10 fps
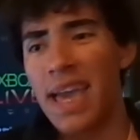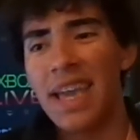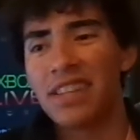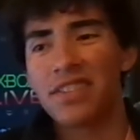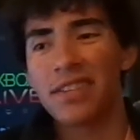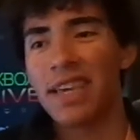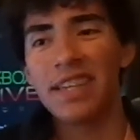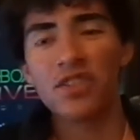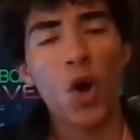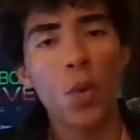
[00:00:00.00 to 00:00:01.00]
It's
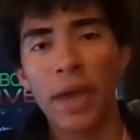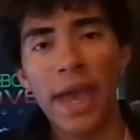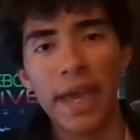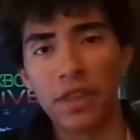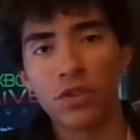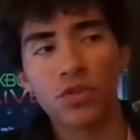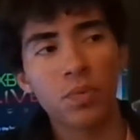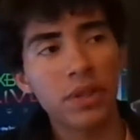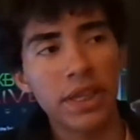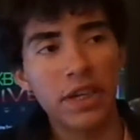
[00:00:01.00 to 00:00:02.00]
okay.
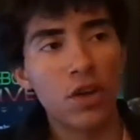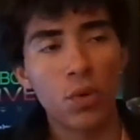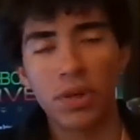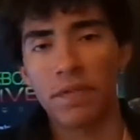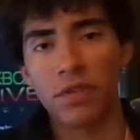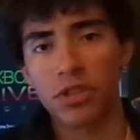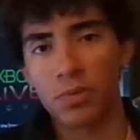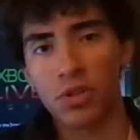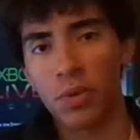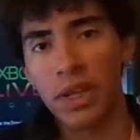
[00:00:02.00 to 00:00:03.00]
There's really no difference
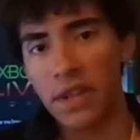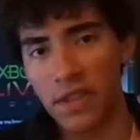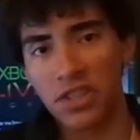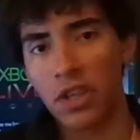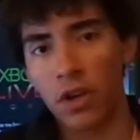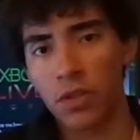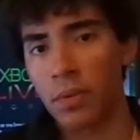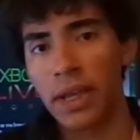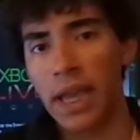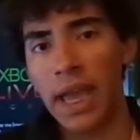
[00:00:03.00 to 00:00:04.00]
between the
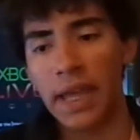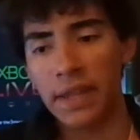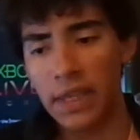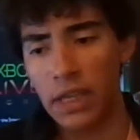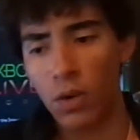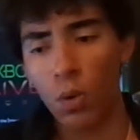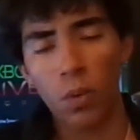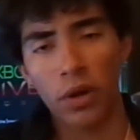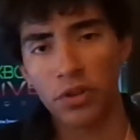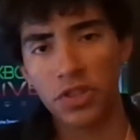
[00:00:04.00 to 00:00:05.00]
CR3 and the
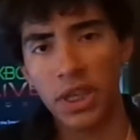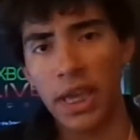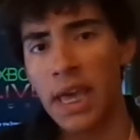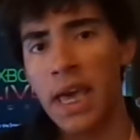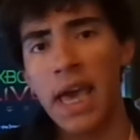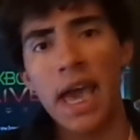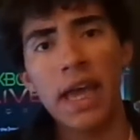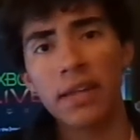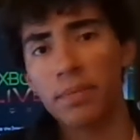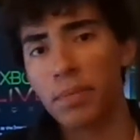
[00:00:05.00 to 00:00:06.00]
Coolrunner C.
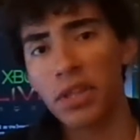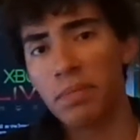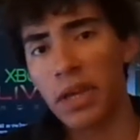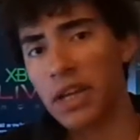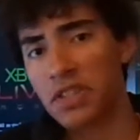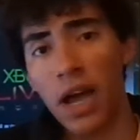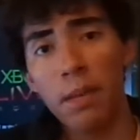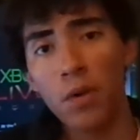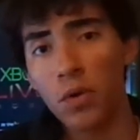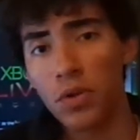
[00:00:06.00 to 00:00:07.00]
And believe me, guys,
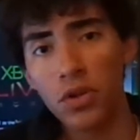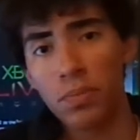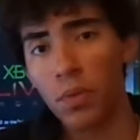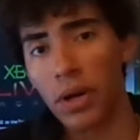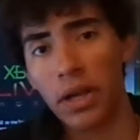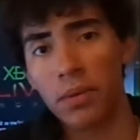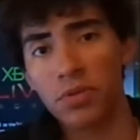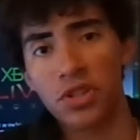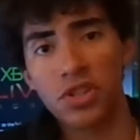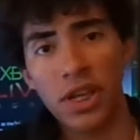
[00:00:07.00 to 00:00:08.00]
I'm no noob when it
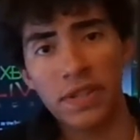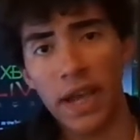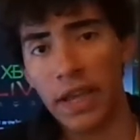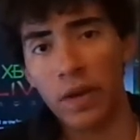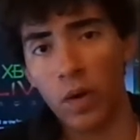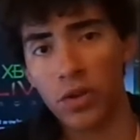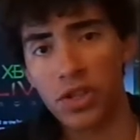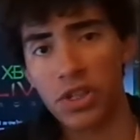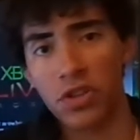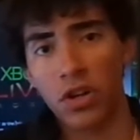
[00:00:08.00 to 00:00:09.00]
comes to JTagging
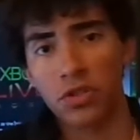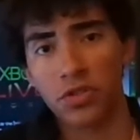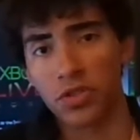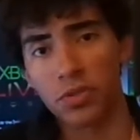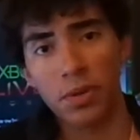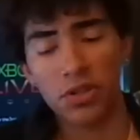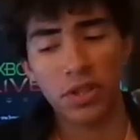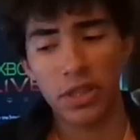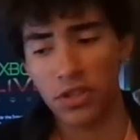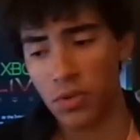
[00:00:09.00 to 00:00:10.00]
RGH consoles,
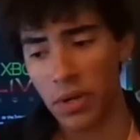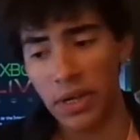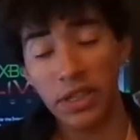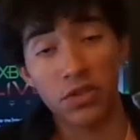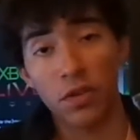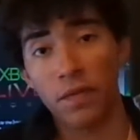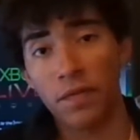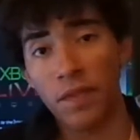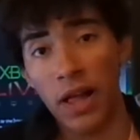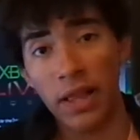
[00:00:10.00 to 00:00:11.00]
especially the Trinities or
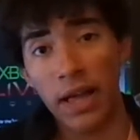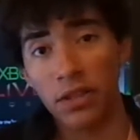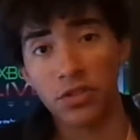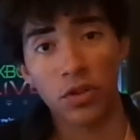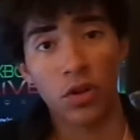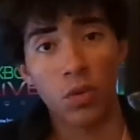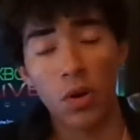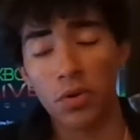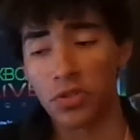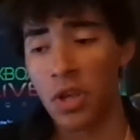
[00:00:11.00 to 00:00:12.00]
Valhallas or
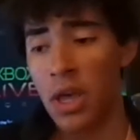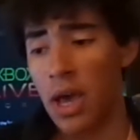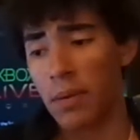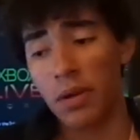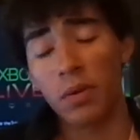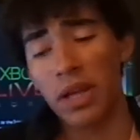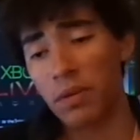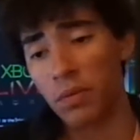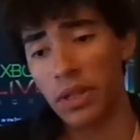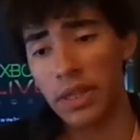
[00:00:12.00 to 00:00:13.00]
Coronas. I mean,
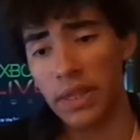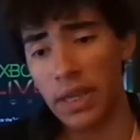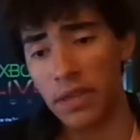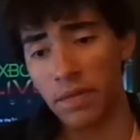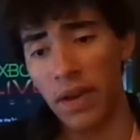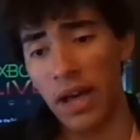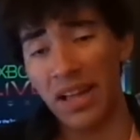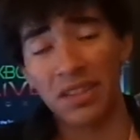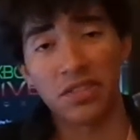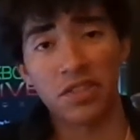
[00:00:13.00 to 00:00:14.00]
and really the
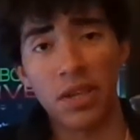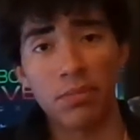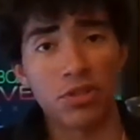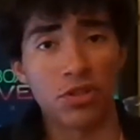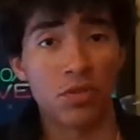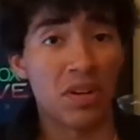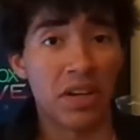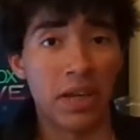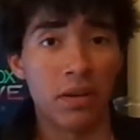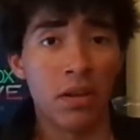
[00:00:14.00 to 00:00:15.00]
Valhalla is the same as the Trinity.